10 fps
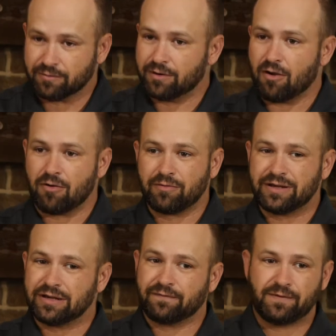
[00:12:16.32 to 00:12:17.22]
were
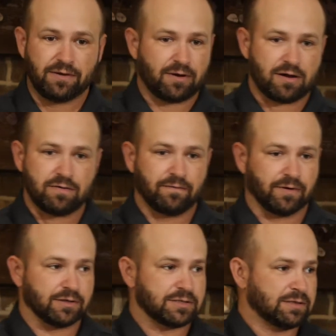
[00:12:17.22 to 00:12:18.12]
only a few
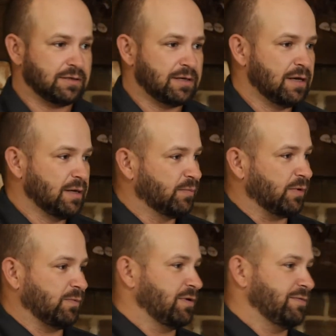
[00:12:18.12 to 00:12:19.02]
converts,
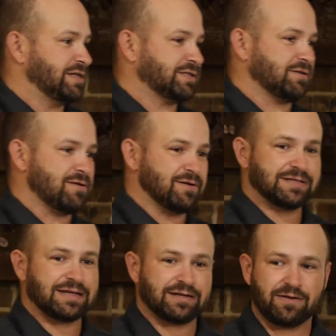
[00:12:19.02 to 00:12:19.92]
but what we saw is
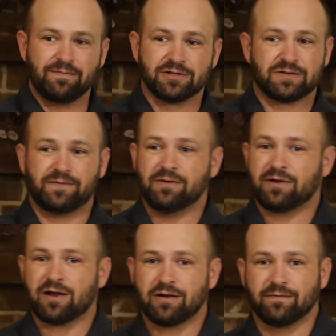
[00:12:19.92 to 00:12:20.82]
that of those few
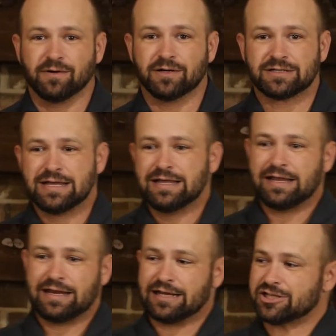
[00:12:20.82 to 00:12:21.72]
converts,
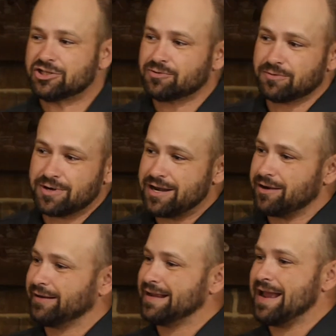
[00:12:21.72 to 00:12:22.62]
an
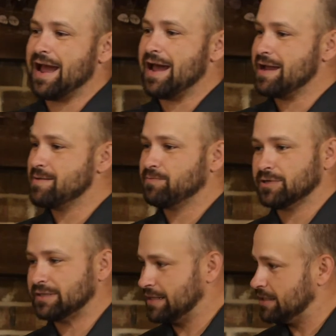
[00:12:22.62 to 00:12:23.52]
extraordinarily high
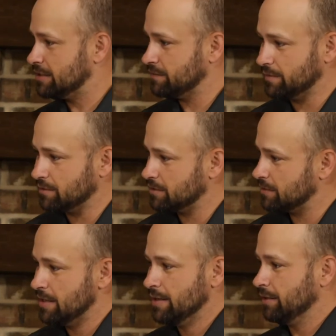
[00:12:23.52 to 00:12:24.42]
percentage of
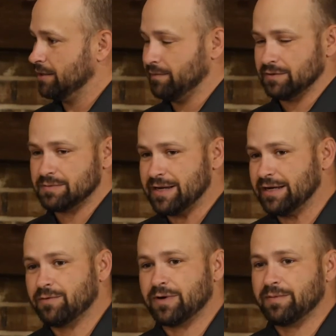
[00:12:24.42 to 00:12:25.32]
those men
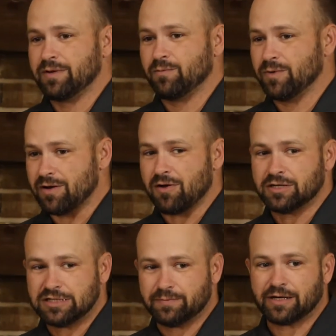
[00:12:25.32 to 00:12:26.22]
and women went
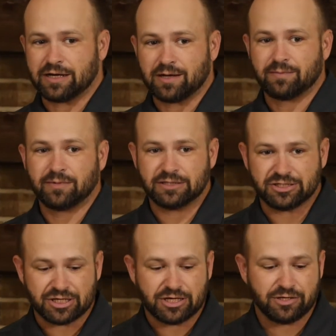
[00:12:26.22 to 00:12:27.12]
on to become
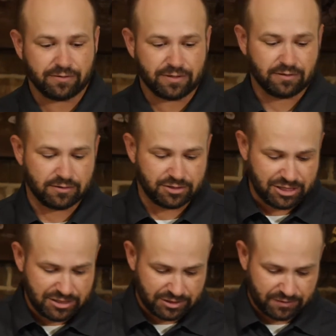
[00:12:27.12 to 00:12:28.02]
genuine
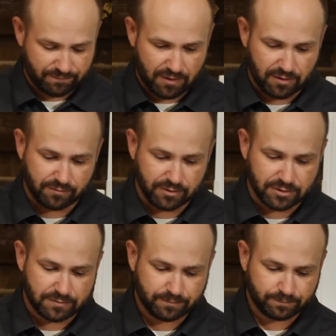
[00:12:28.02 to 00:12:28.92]
Jesus
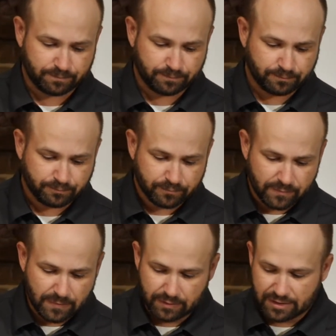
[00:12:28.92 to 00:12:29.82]
followers.
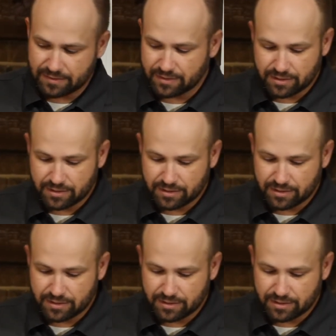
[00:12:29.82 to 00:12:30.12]
In the